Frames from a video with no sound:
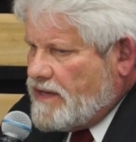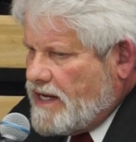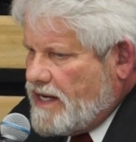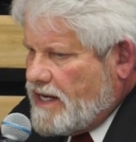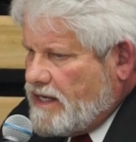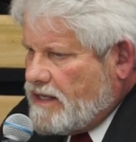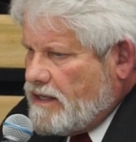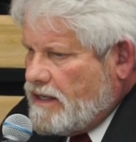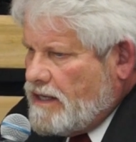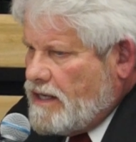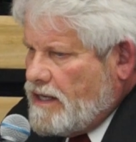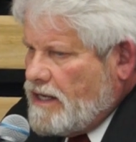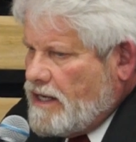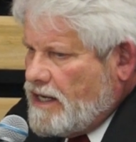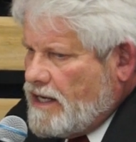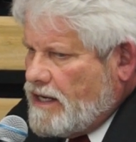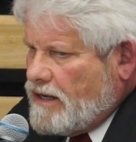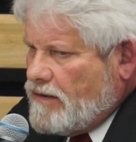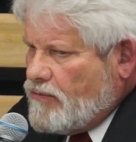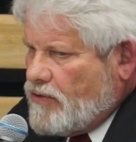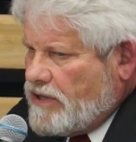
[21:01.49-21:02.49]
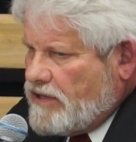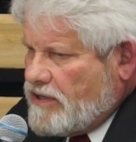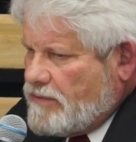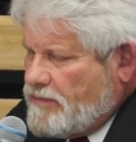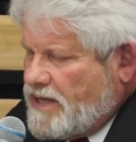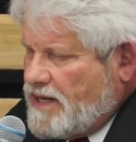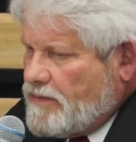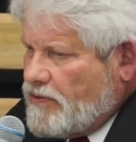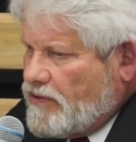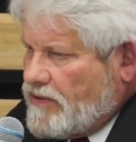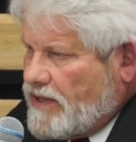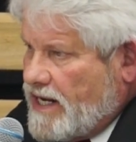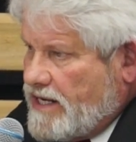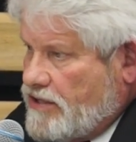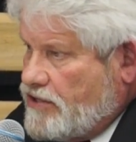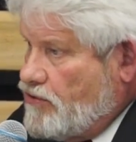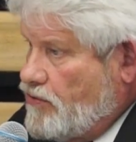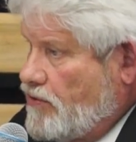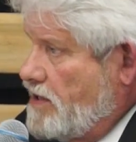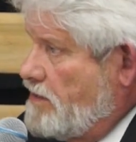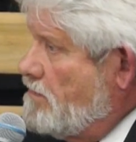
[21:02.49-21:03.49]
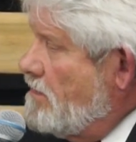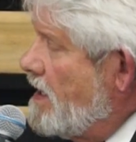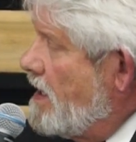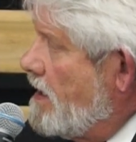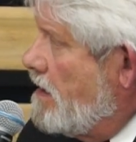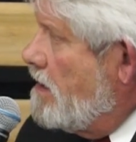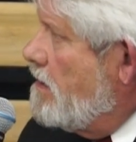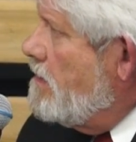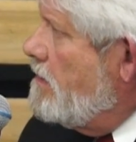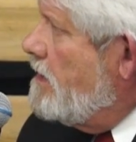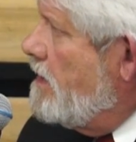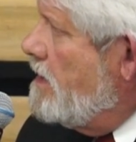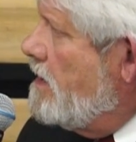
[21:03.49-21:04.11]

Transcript: that one of the people that I do admire